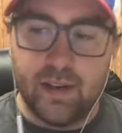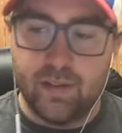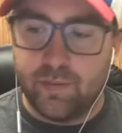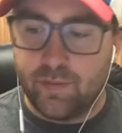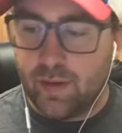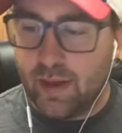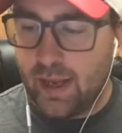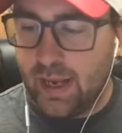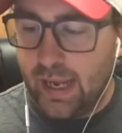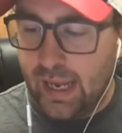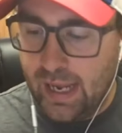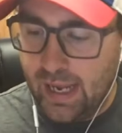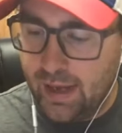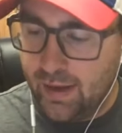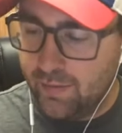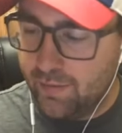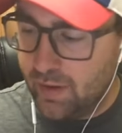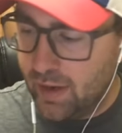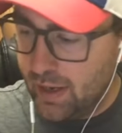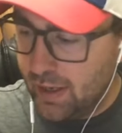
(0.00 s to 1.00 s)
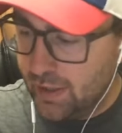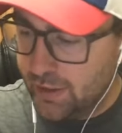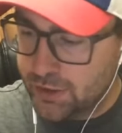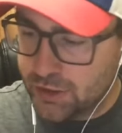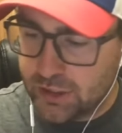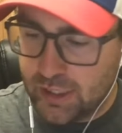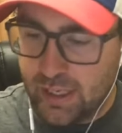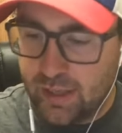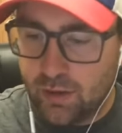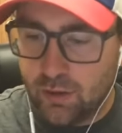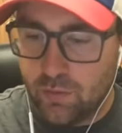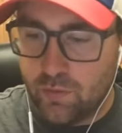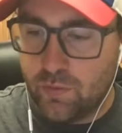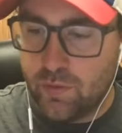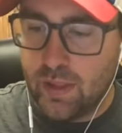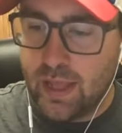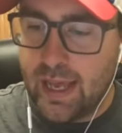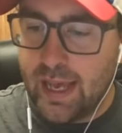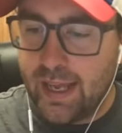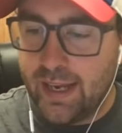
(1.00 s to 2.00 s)
If I have a shallow
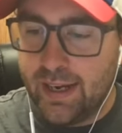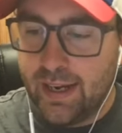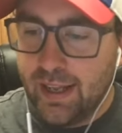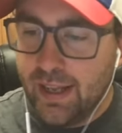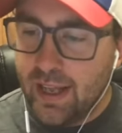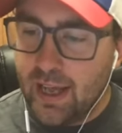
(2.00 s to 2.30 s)
flat,